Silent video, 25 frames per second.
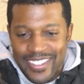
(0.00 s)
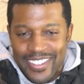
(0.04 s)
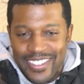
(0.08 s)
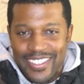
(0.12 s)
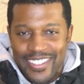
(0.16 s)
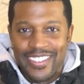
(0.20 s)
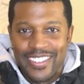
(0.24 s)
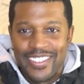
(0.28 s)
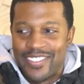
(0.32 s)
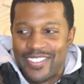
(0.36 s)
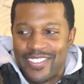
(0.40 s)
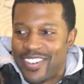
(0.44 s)

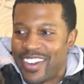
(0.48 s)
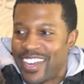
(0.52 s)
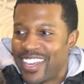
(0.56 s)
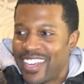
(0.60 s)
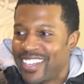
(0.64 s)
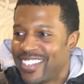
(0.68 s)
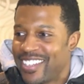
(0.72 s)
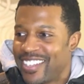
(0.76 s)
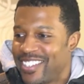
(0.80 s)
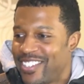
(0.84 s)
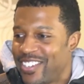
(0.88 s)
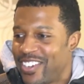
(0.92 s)
Right?
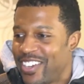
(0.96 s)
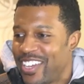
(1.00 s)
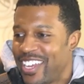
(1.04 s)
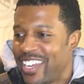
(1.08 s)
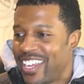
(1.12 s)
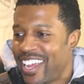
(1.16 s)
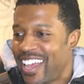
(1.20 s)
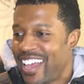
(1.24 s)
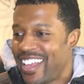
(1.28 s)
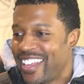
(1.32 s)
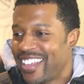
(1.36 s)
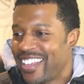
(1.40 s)
Y'all hear
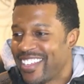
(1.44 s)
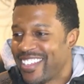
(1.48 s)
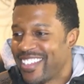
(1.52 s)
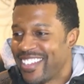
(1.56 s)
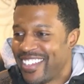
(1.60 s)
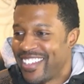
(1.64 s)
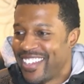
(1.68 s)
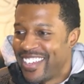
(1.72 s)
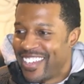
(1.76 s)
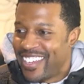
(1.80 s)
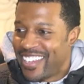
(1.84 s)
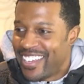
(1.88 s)
that?
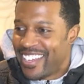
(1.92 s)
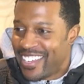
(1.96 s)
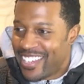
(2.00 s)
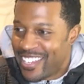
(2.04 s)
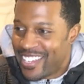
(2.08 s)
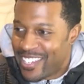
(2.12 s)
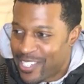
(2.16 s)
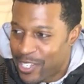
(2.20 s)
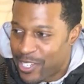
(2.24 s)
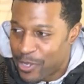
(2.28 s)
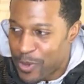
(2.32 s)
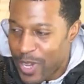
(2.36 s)

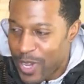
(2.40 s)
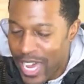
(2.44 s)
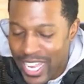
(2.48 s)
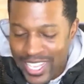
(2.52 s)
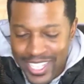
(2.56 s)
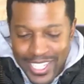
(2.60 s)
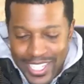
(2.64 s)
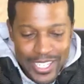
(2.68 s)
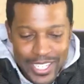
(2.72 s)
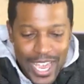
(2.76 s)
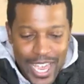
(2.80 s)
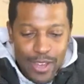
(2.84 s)
So we got the
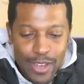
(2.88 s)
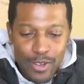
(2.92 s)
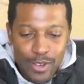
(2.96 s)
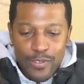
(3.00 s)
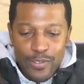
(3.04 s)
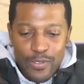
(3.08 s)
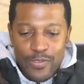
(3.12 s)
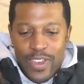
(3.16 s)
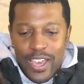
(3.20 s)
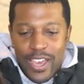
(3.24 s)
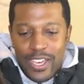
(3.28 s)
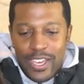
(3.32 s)
sound
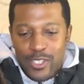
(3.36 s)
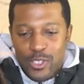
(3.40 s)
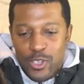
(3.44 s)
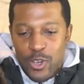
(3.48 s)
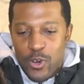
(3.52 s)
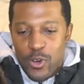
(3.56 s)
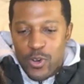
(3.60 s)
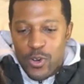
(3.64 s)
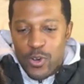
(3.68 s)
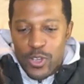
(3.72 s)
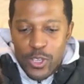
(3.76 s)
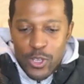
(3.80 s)
effects
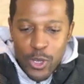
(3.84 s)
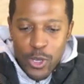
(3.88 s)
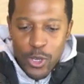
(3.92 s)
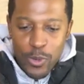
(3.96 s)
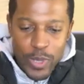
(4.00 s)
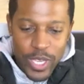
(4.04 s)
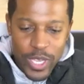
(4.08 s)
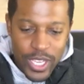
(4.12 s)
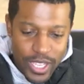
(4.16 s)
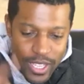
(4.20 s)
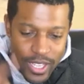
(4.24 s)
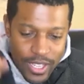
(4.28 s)
going. You know, we can.